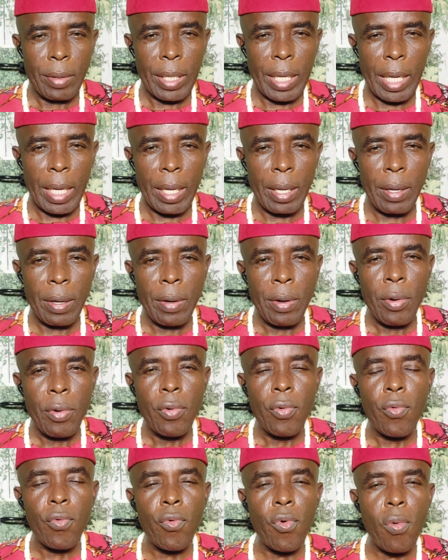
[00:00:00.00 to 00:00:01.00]
Okay,
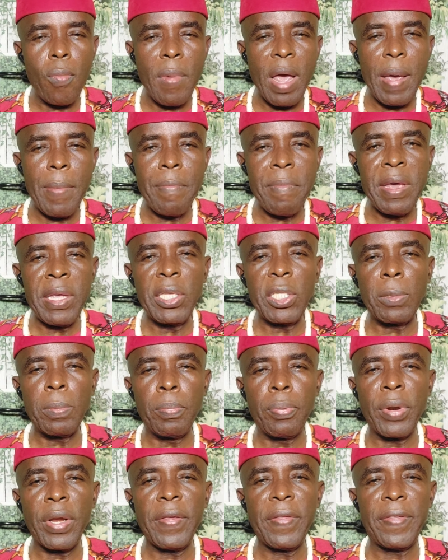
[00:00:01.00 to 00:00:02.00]
ume means
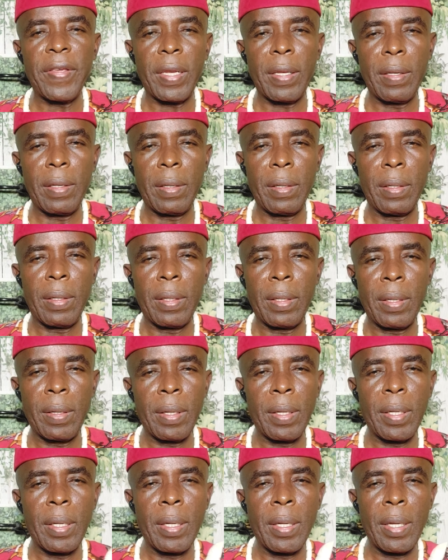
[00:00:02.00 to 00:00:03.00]
breathing
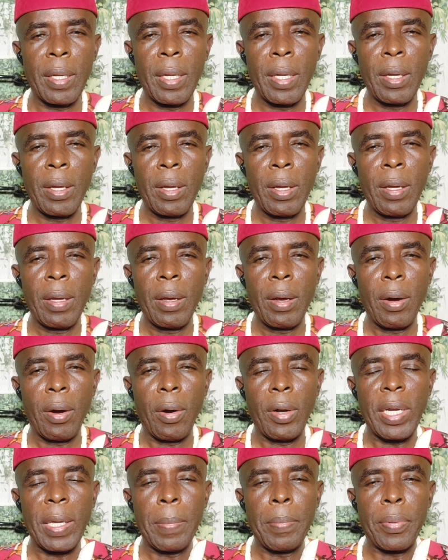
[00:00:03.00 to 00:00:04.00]

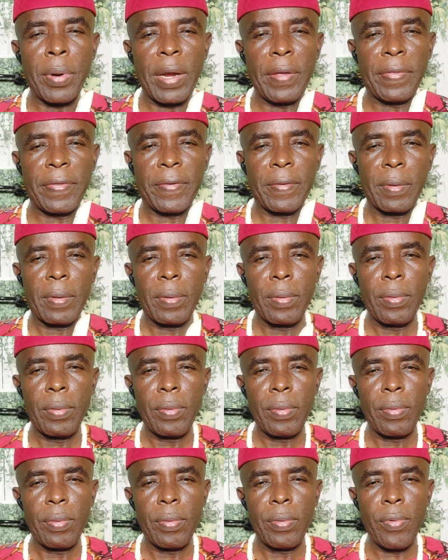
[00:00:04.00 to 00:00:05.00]
or the breath.
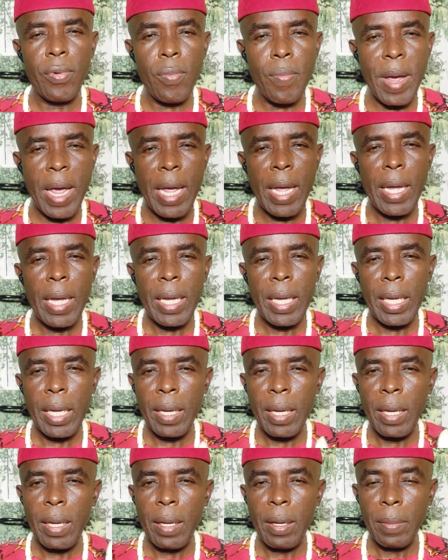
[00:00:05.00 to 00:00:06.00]
Ume,
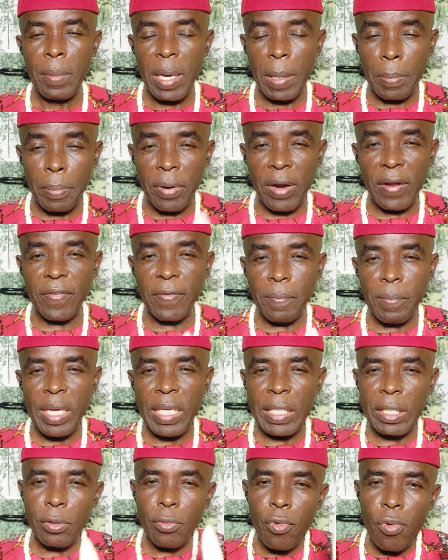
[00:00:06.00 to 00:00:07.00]
the breath
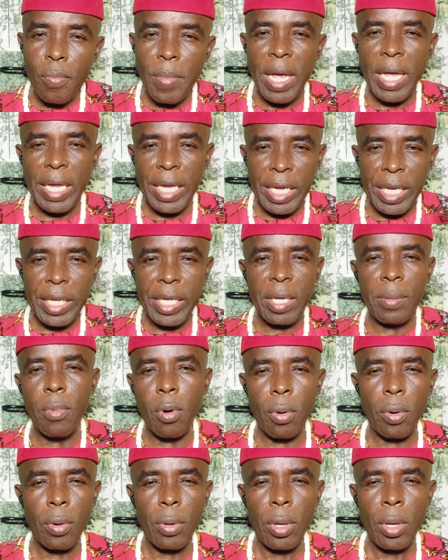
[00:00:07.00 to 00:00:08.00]
means ume in
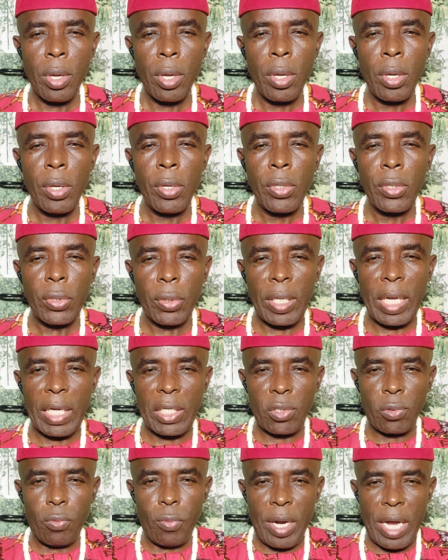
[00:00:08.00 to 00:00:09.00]
Igbo. So
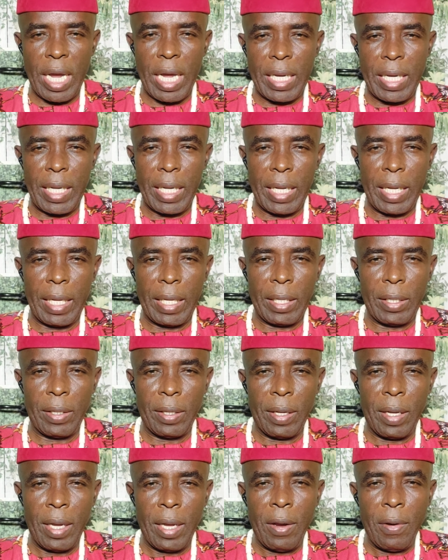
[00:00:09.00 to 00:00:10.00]
that's where the
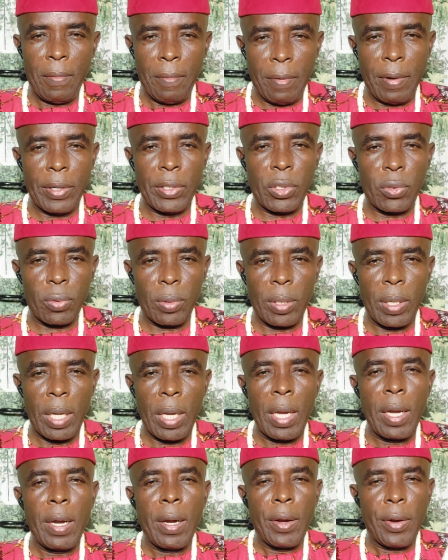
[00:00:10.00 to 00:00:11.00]
words,
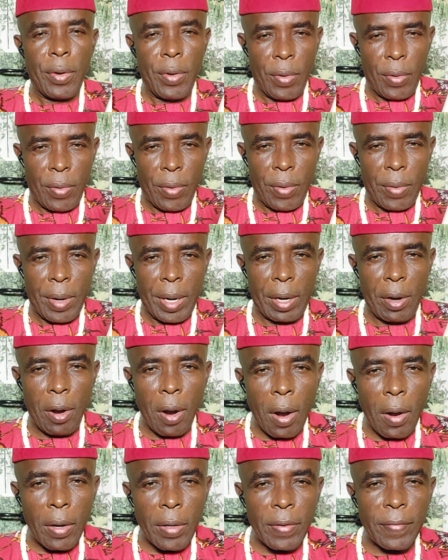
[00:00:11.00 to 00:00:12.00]
were
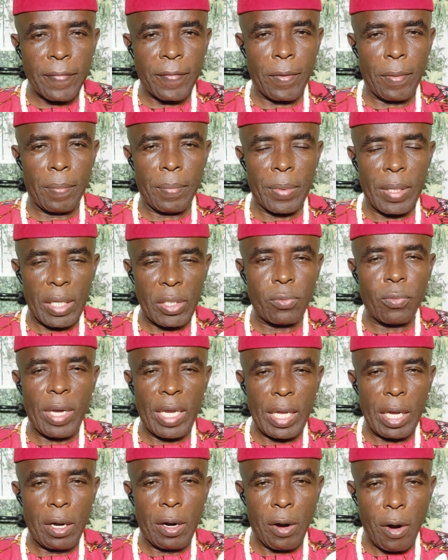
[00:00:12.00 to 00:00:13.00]
coined from. That's where
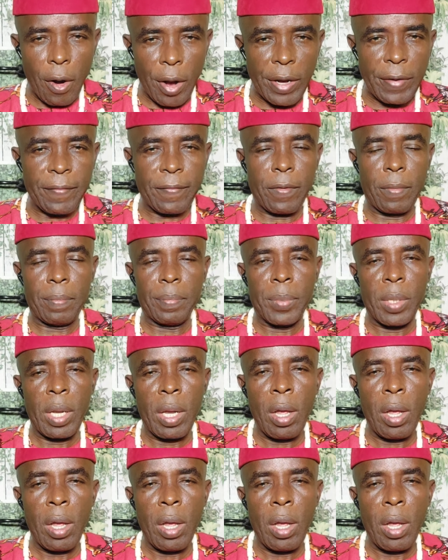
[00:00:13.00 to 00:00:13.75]
they're coined from.